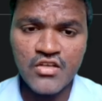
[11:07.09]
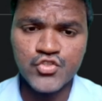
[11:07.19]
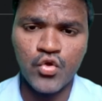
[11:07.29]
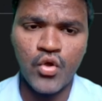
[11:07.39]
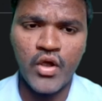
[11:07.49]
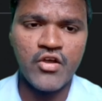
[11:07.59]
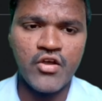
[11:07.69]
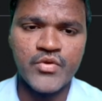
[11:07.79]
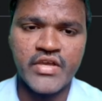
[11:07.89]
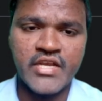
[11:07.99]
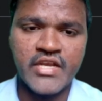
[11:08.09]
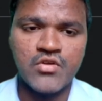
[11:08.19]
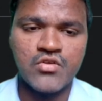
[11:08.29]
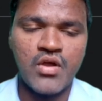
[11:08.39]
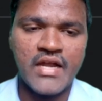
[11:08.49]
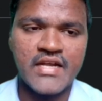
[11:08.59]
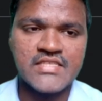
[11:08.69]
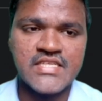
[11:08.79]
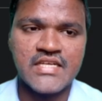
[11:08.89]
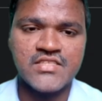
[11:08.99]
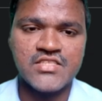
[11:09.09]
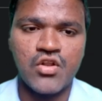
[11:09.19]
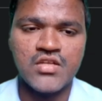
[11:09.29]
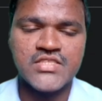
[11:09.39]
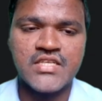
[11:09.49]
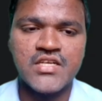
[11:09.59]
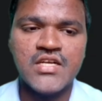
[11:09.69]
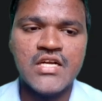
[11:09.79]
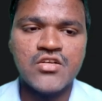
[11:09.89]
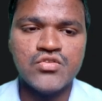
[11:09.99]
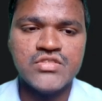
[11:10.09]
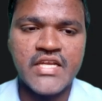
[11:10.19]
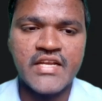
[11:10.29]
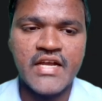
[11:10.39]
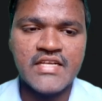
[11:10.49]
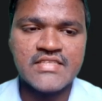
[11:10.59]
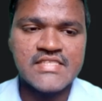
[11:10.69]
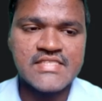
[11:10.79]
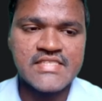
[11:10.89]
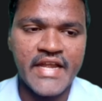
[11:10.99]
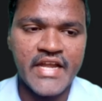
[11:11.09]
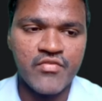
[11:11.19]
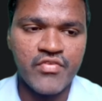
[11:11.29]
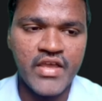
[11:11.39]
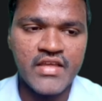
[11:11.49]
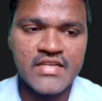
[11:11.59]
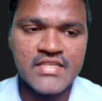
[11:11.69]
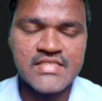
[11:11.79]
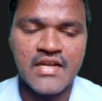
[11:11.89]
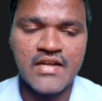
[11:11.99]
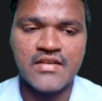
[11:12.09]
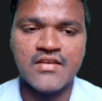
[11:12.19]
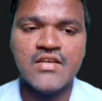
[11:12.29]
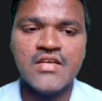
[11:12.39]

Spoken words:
So I hope you can able to understand this logic to generate this kind of a result.